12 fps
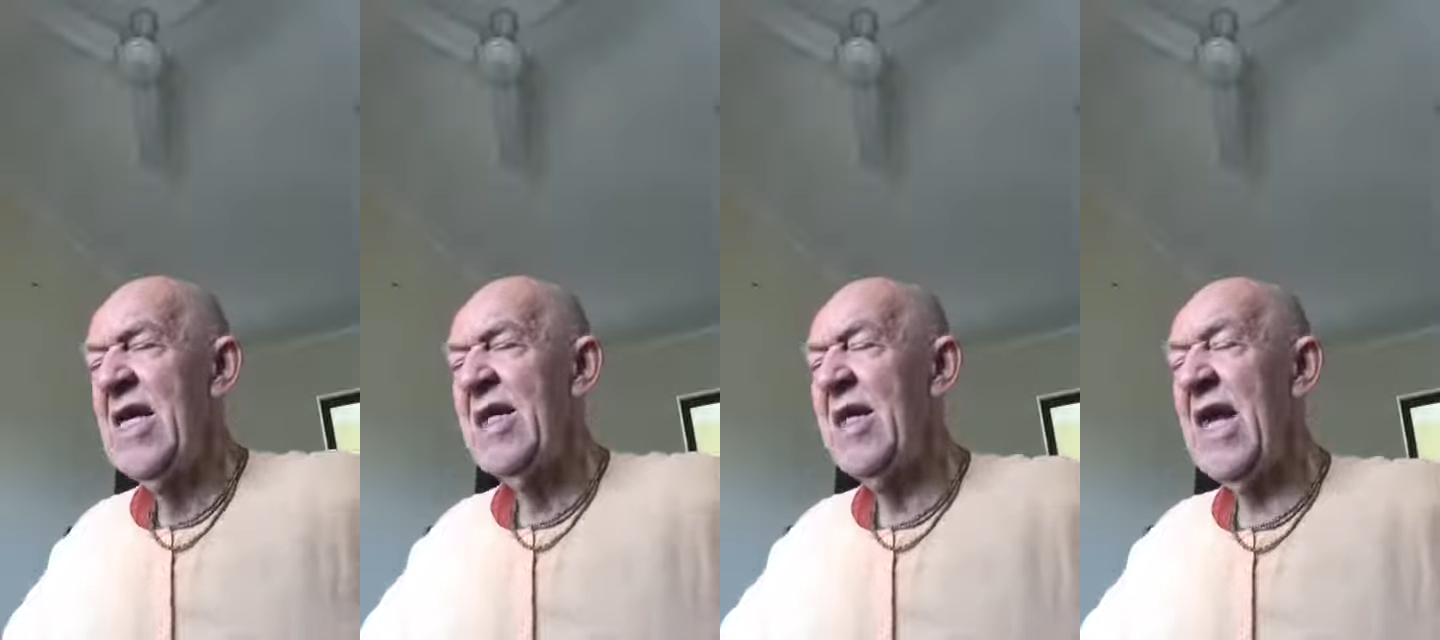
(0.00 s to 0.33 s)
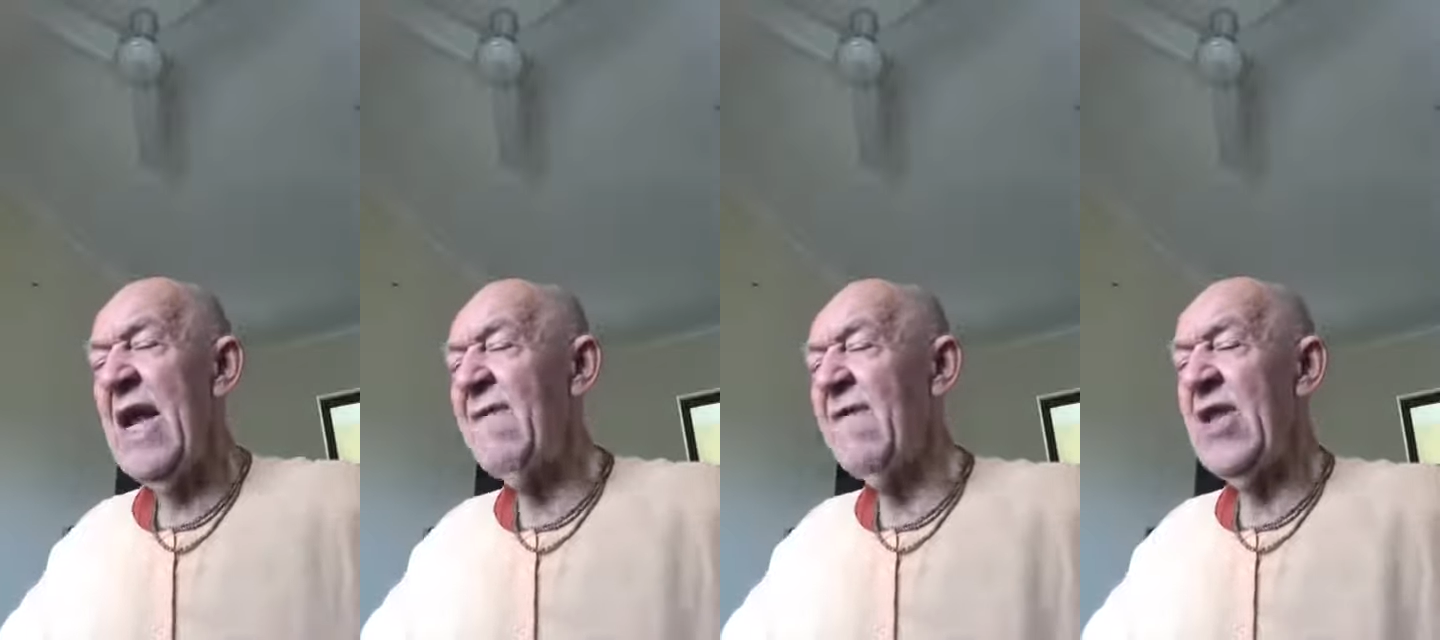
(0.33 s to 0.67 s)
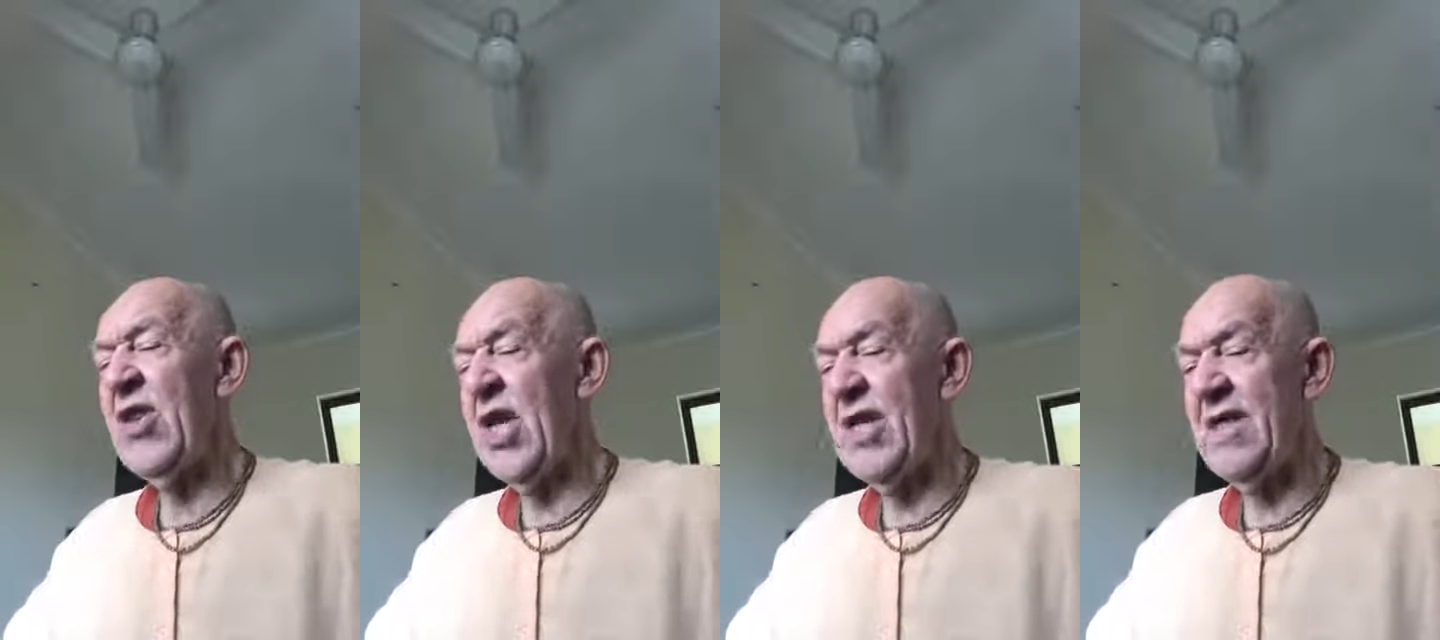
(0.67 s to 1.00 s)
that
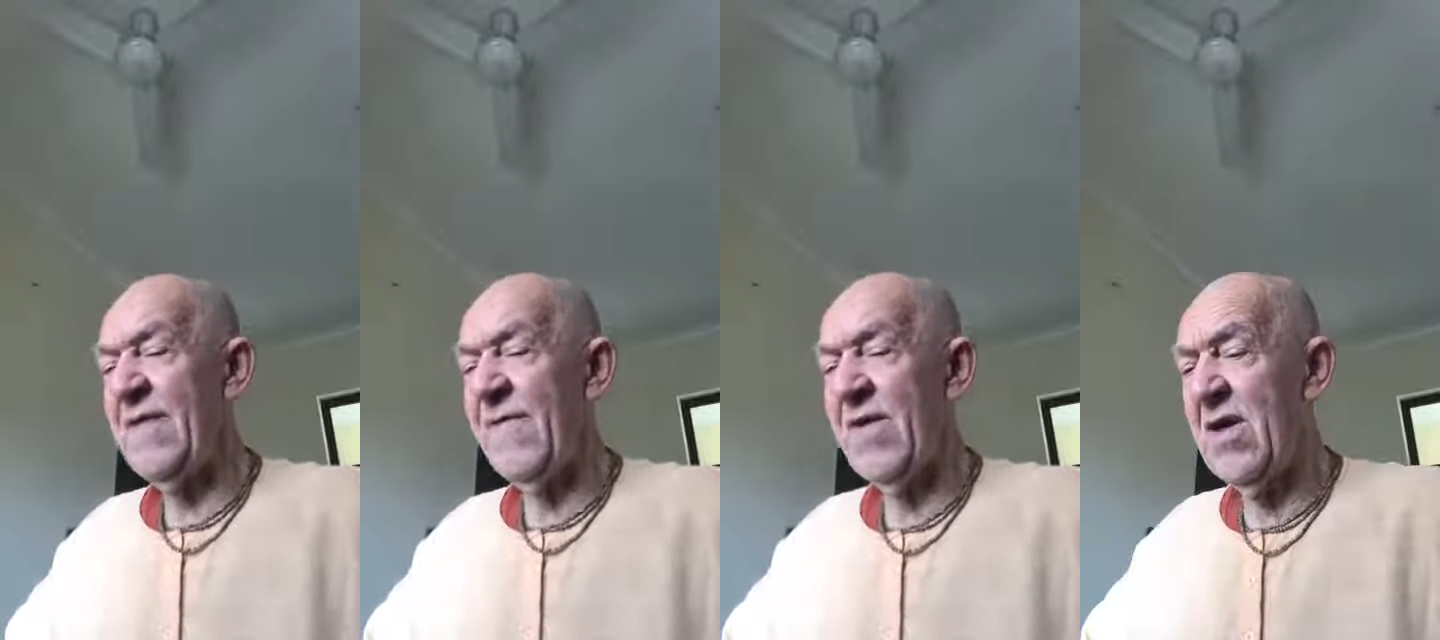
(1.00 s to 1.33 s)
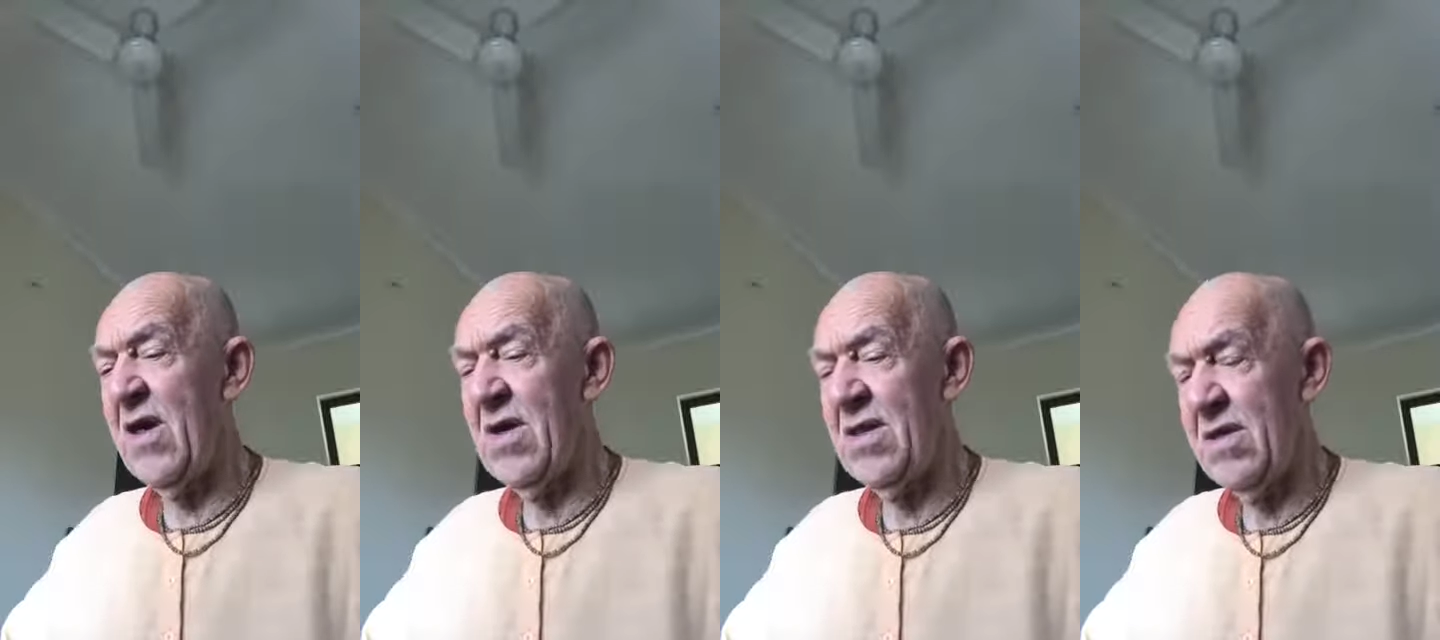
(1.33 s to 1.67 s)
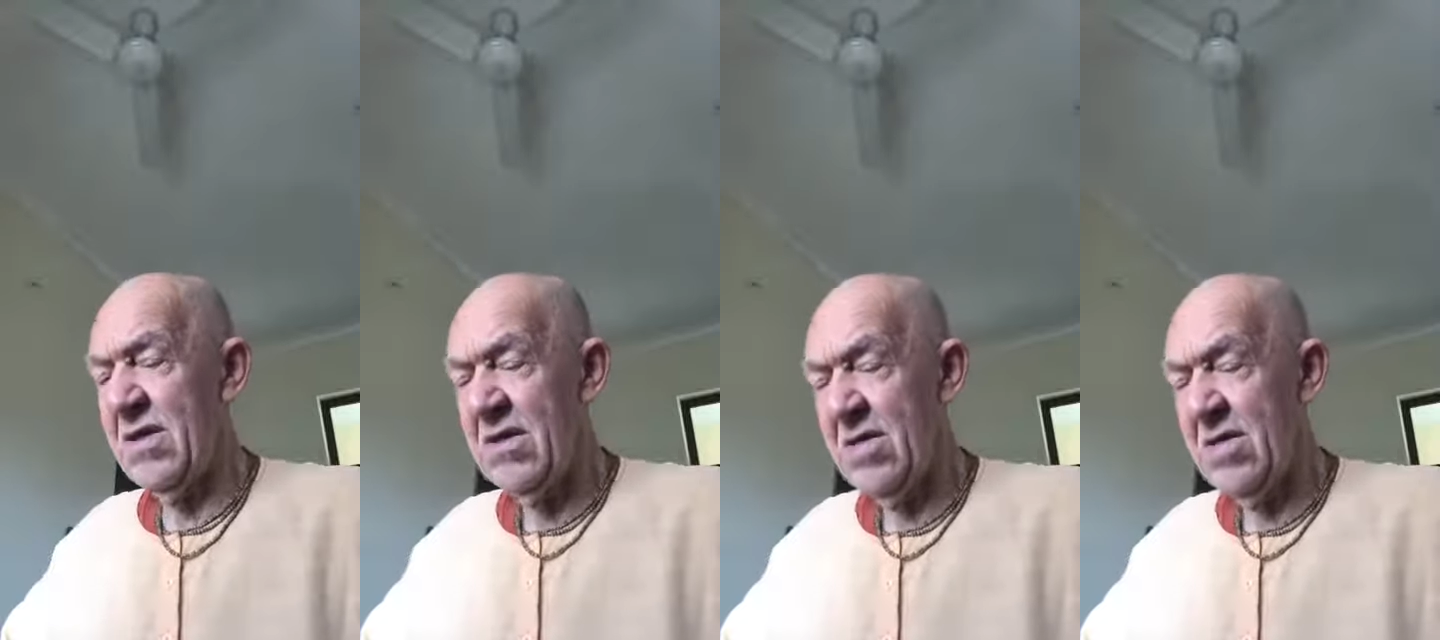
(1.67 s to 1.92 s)
everything is forgotten.